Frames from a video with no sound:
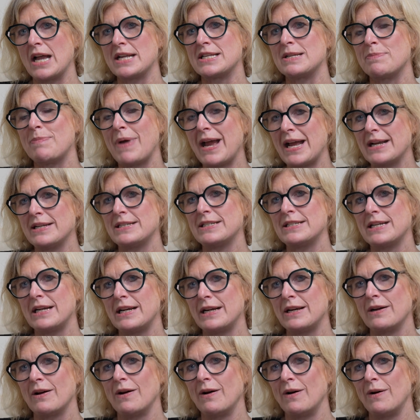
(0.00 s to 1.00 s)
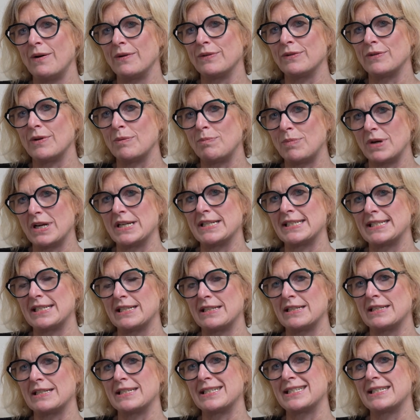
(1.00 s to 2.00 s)
depending on the
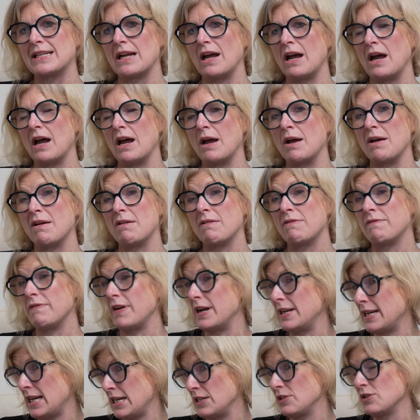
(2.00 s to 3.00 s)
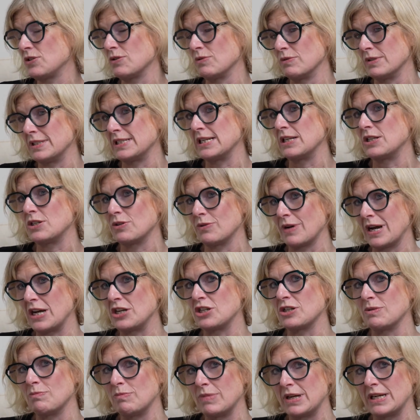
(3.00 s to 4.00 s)
person's financial
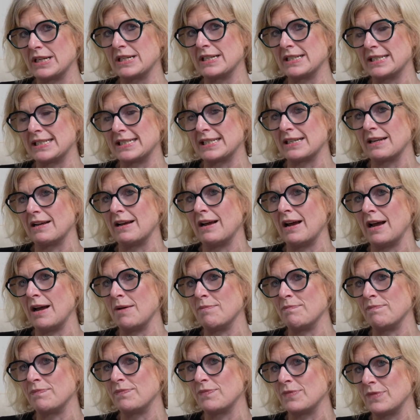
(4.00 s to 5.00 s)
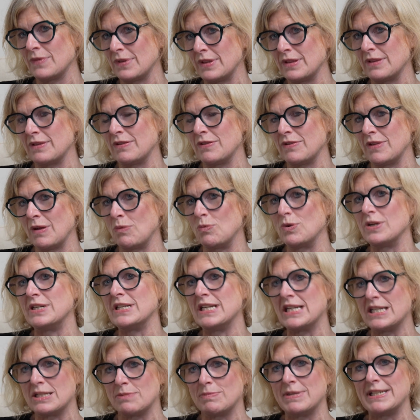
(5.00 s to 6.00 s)
situation, because there would
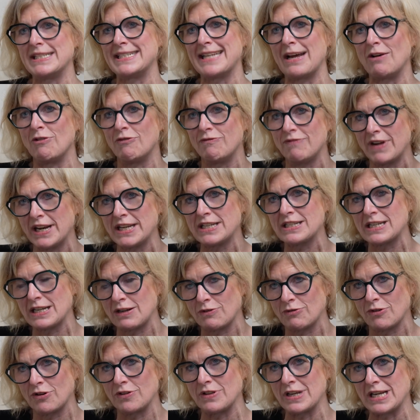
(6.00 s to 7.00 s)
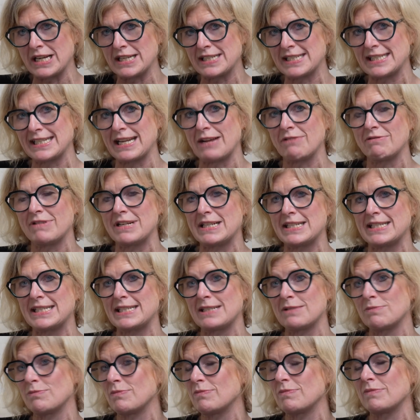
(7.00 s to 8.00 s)
need to be self-funding for this. There
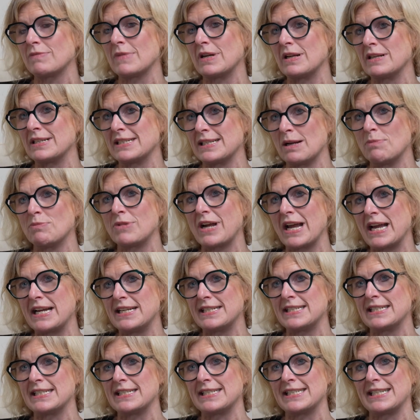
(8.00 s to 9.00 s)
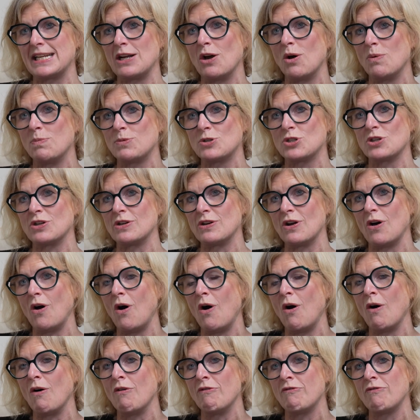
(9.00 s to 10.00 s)
is, in some cases, the option
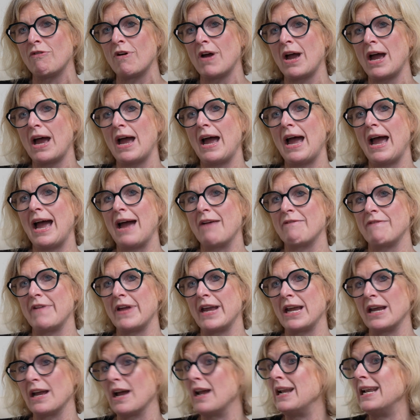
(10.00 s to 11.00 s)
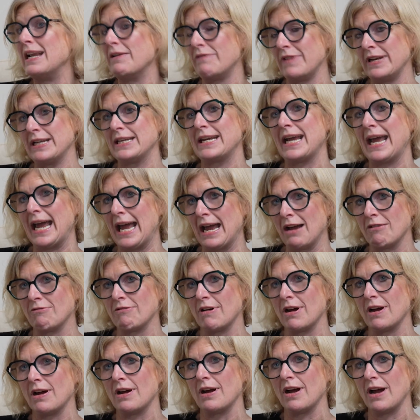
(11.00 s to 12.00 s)
of having a live-in
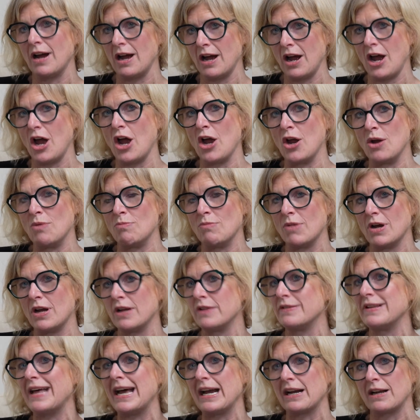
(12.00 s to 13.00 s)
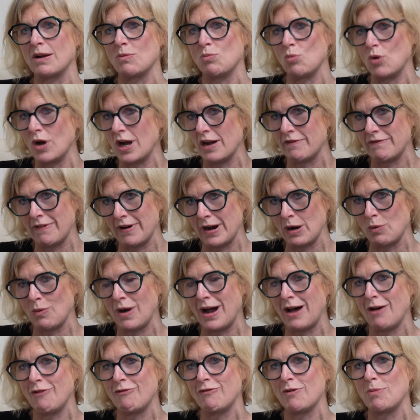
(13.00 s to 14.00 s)
carer at home, and that can work very
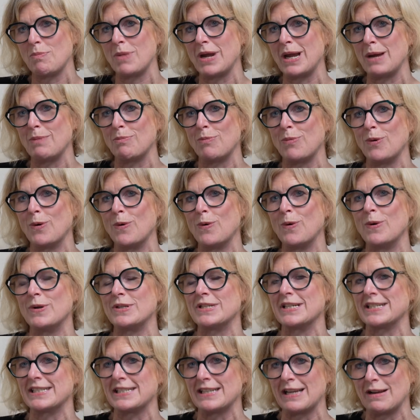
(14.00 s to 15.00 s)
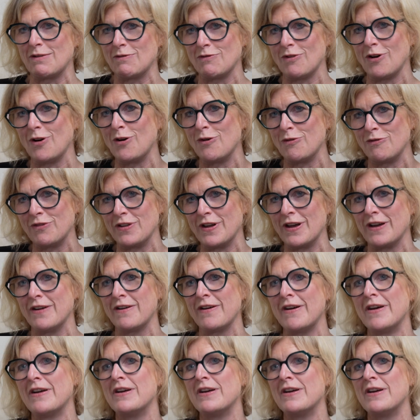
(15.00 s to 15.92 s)
well for people. It doesn't involve the